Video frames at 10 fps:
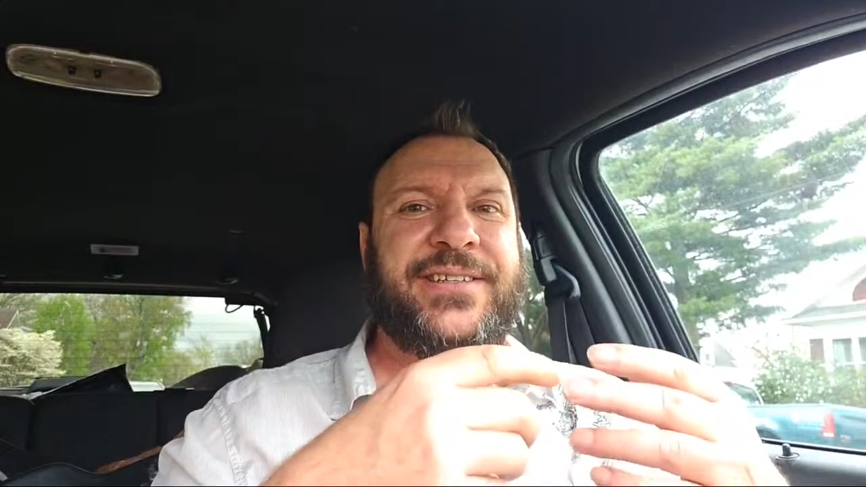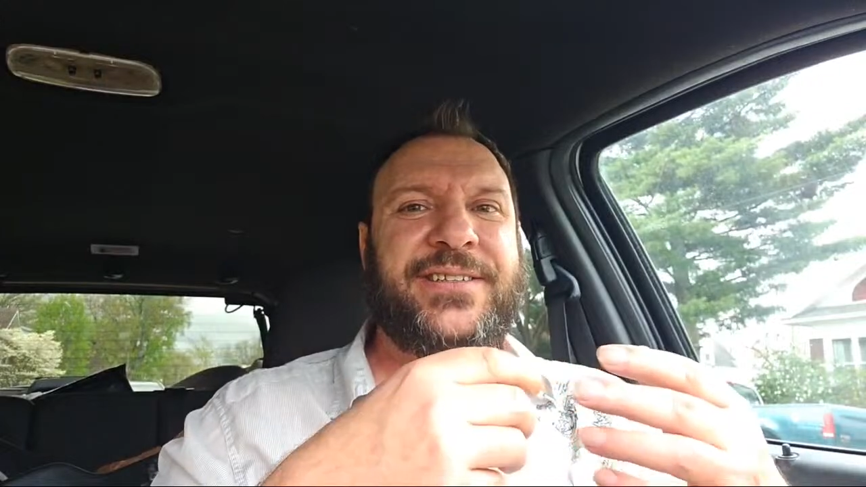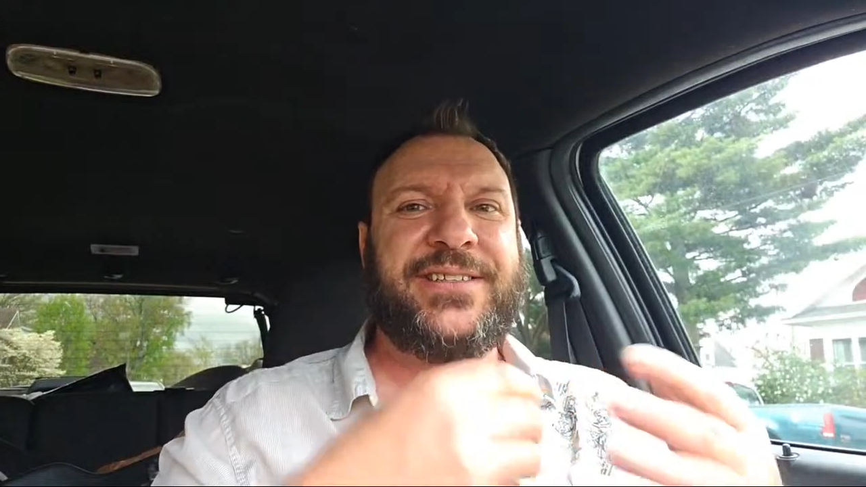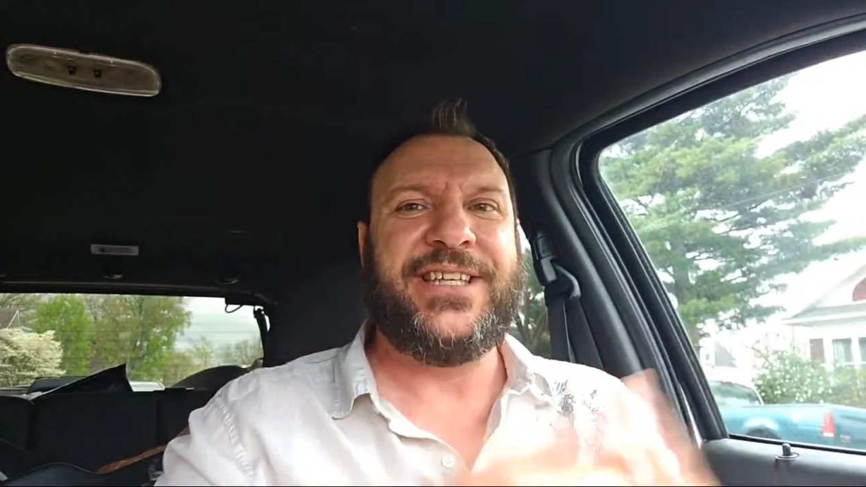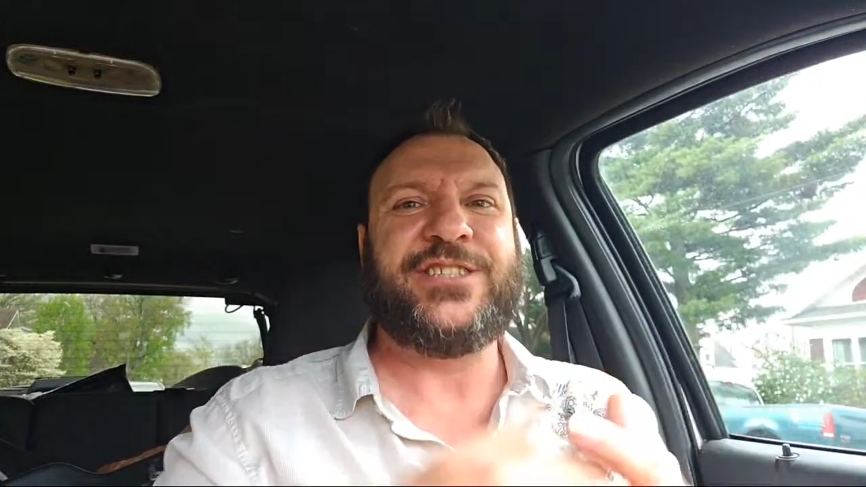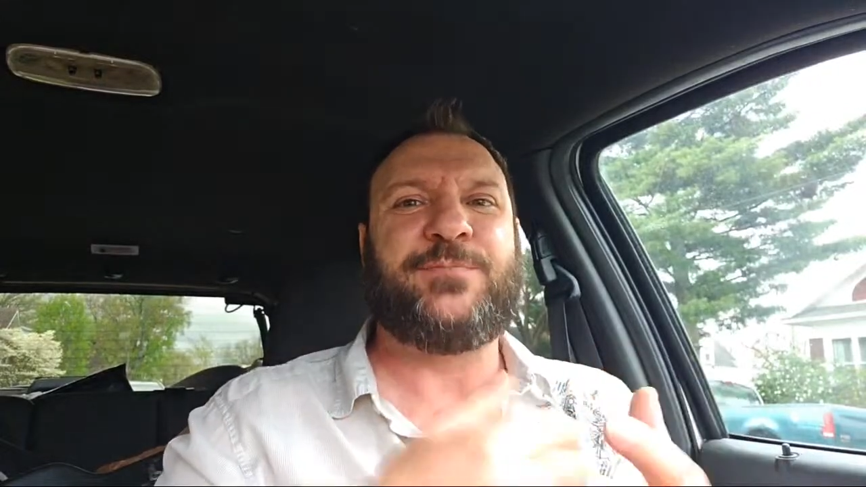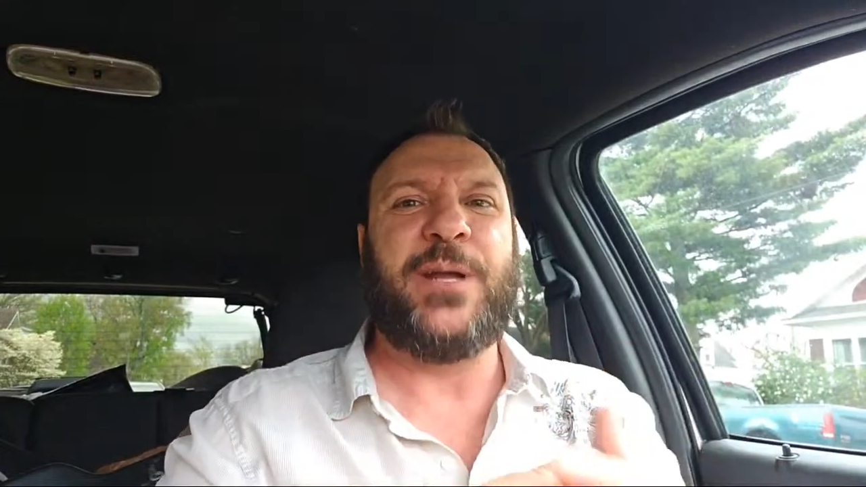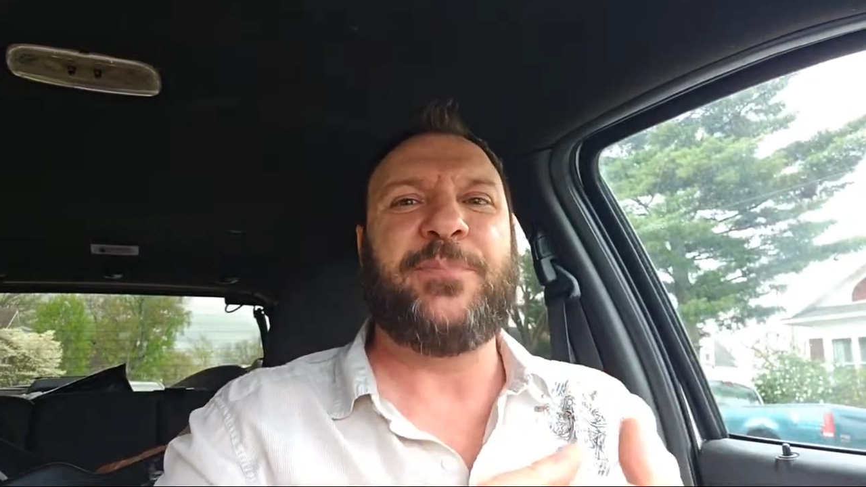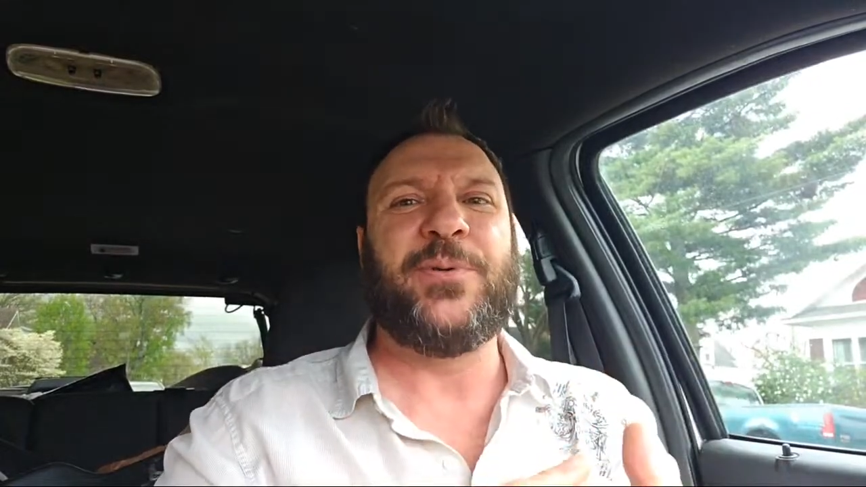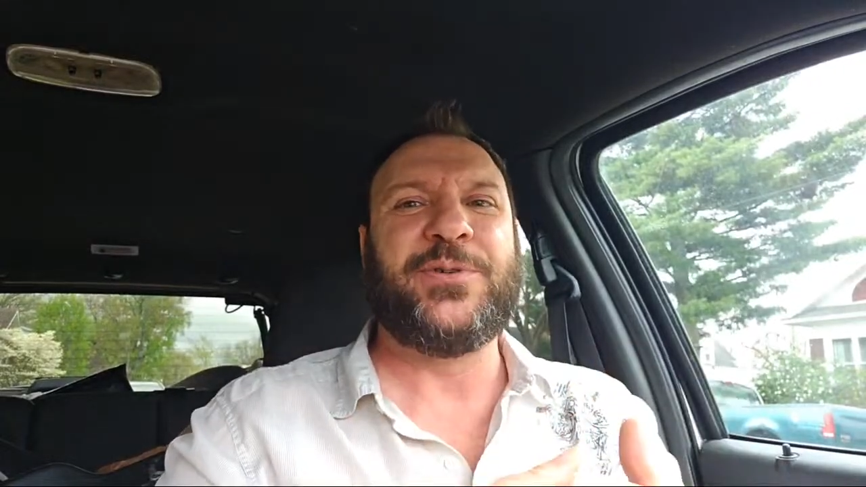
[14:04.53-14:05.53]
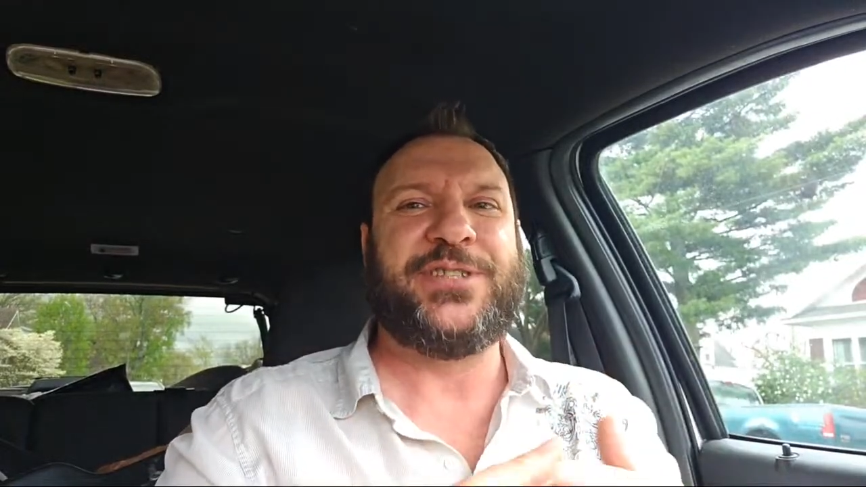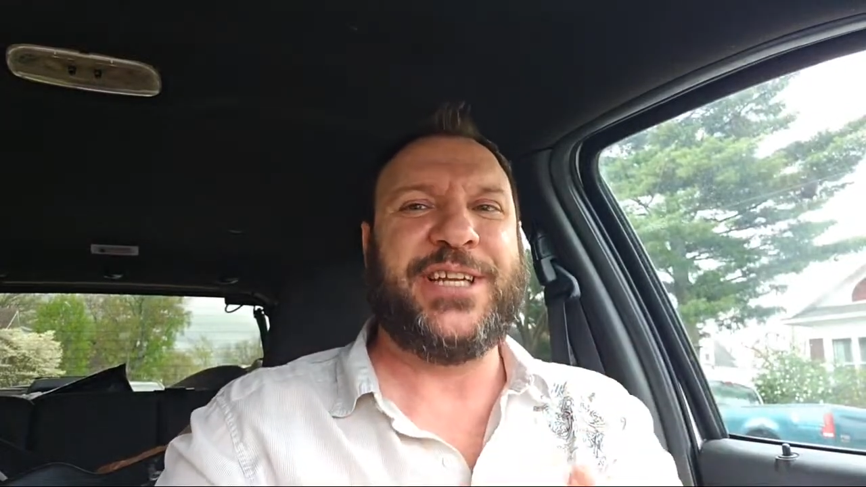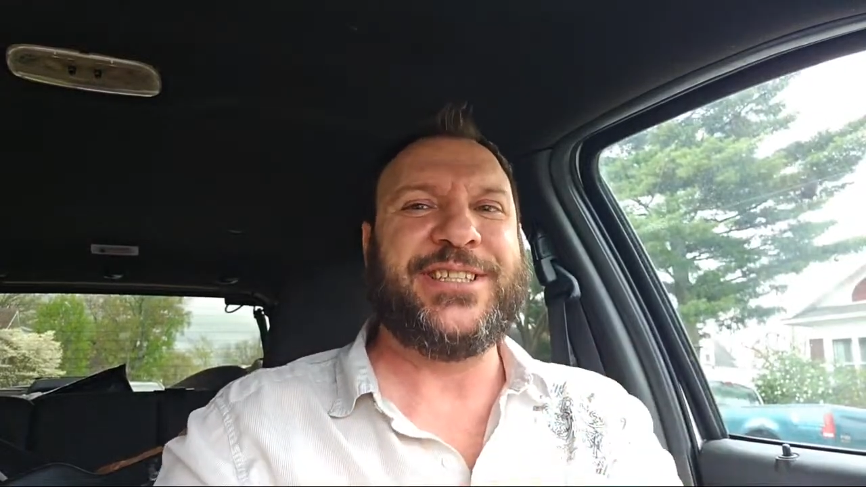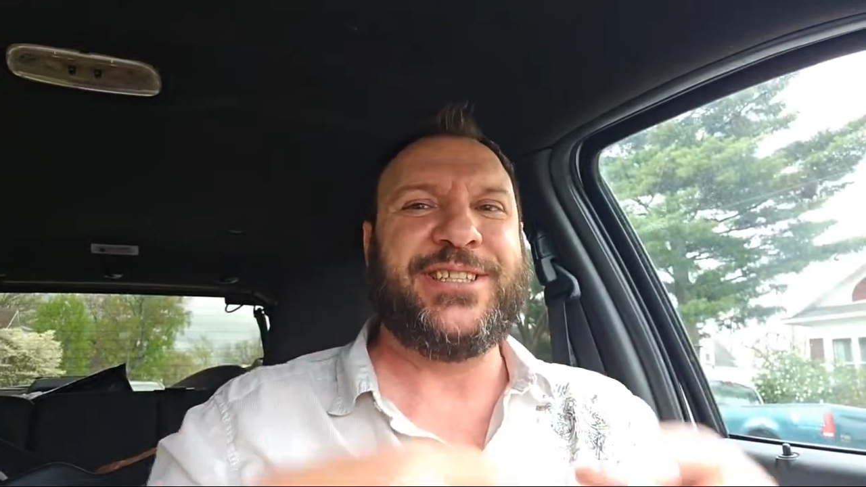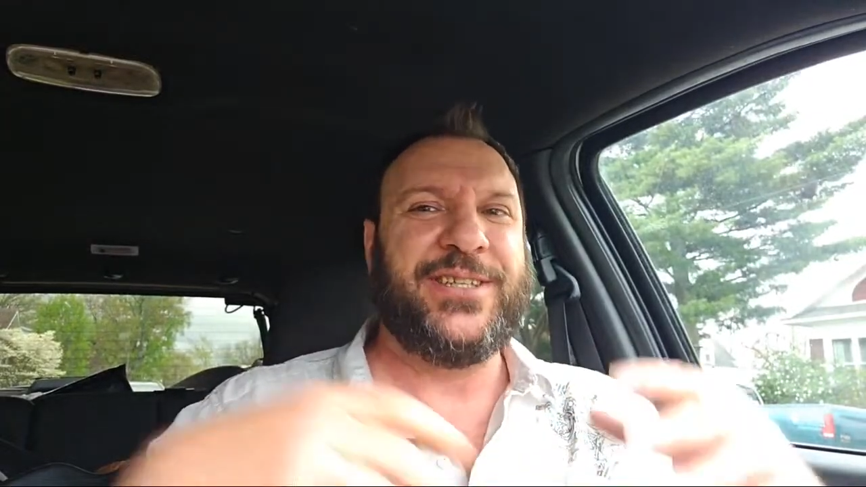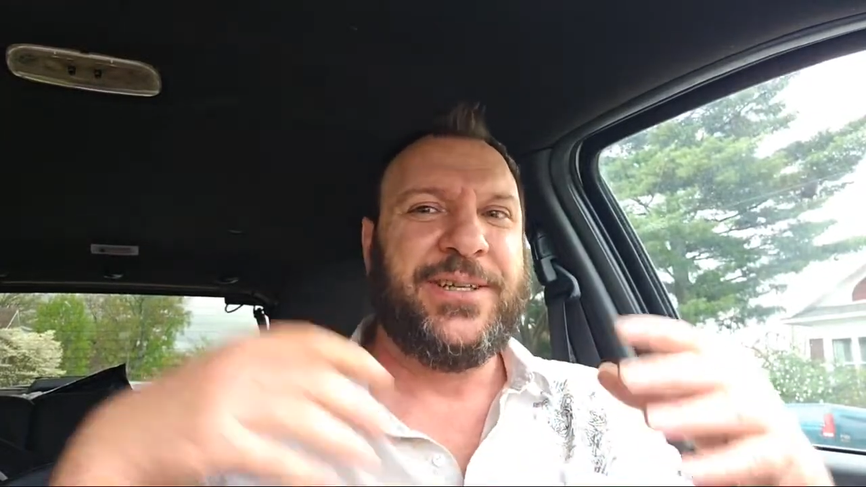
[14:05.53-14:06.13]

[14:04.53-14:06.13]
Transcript: these people didn't,